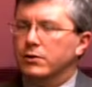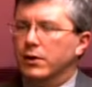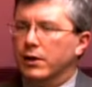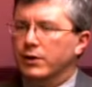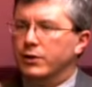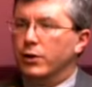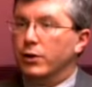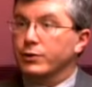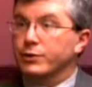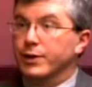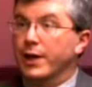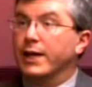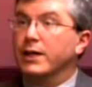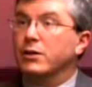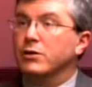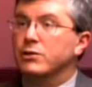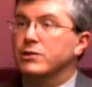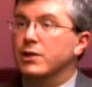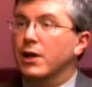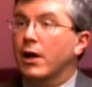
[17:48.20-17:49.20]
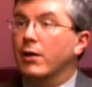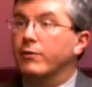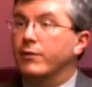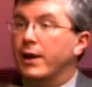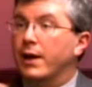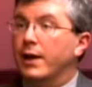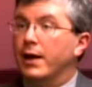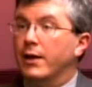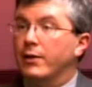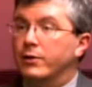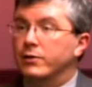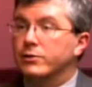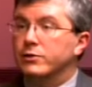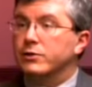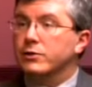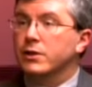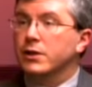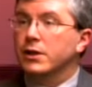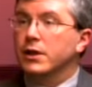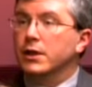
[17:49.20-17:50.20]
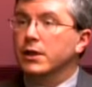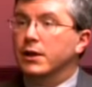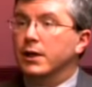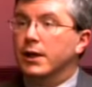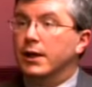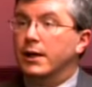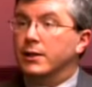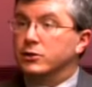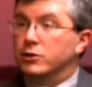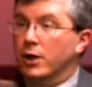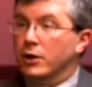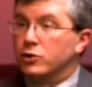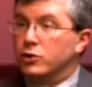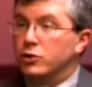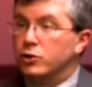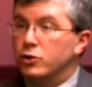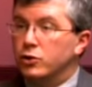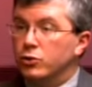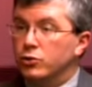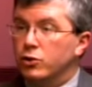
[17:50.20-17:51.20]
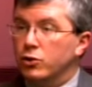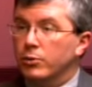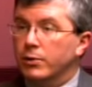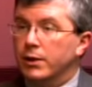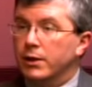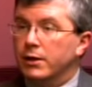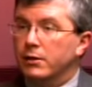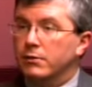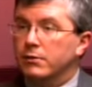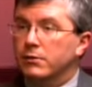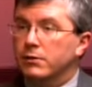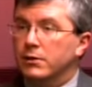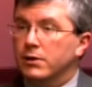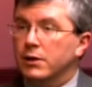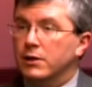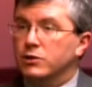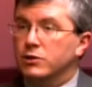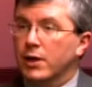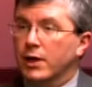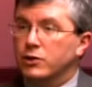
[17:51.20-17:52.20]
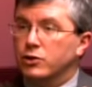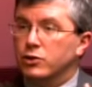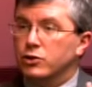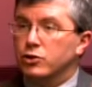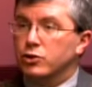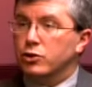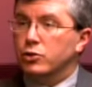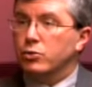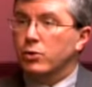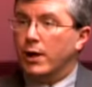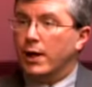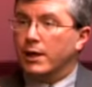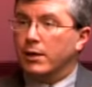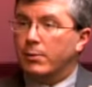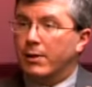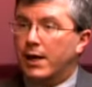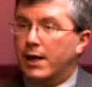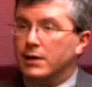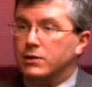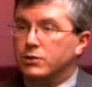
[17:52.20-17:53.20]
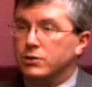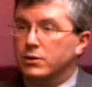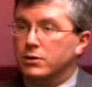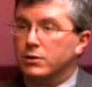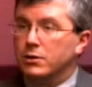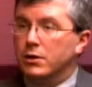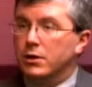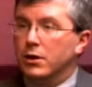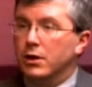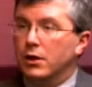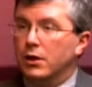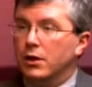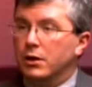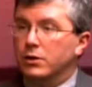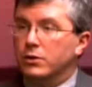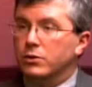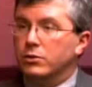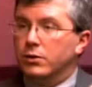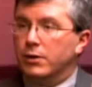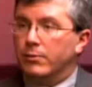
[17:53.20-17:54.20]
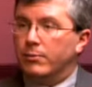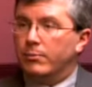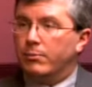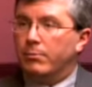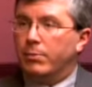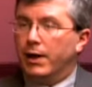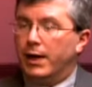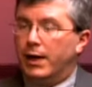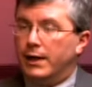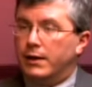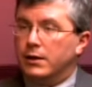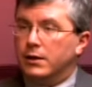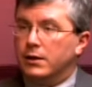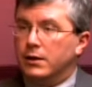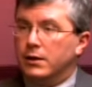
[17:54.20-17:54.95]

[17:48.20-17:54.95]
adults like yourself and others. Mm -hmm. uh, it's not just you doing it. No. It's not just you and the pastor. Right, no. It, but